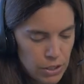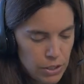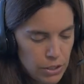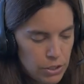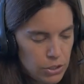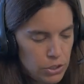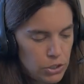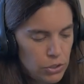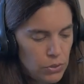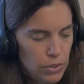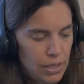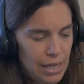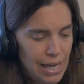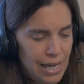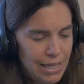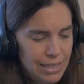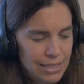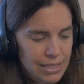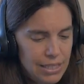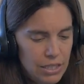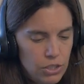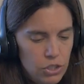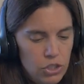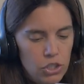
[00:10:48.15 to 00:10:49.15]
So
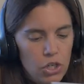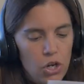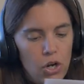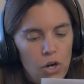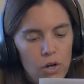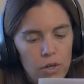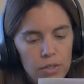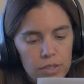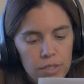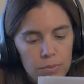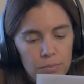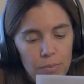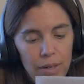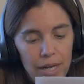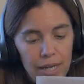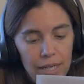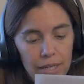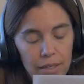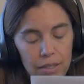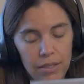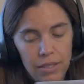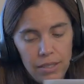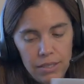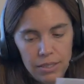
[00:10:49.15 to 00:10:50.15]
that's the jaws.
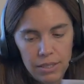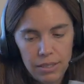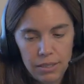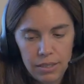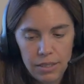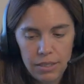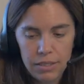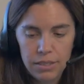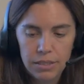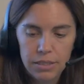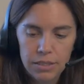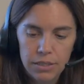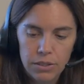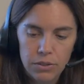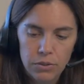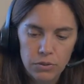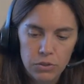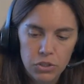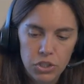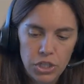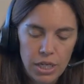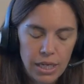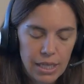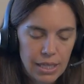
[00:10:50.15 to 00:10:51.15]
This is little
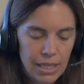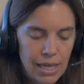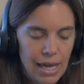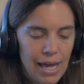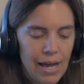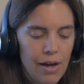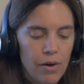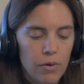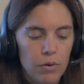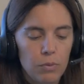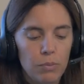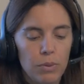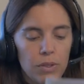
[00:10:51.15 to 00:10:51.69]
Jake the Hound,